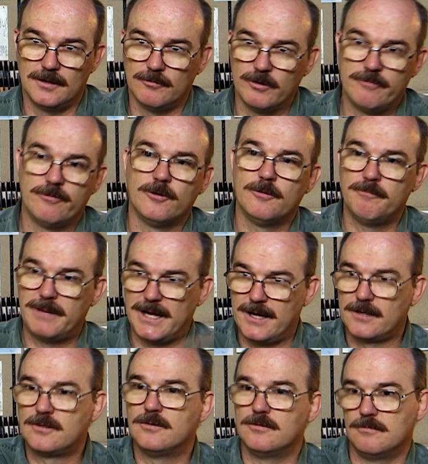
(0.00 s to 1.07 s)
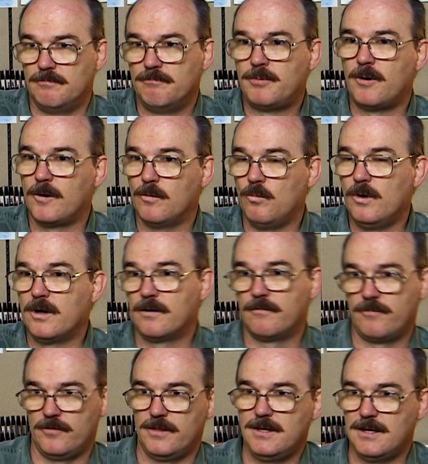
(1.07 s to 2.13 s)
refer back to part 1
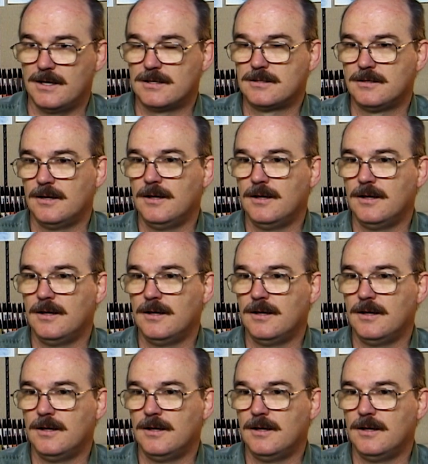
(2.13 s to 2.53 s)
for this.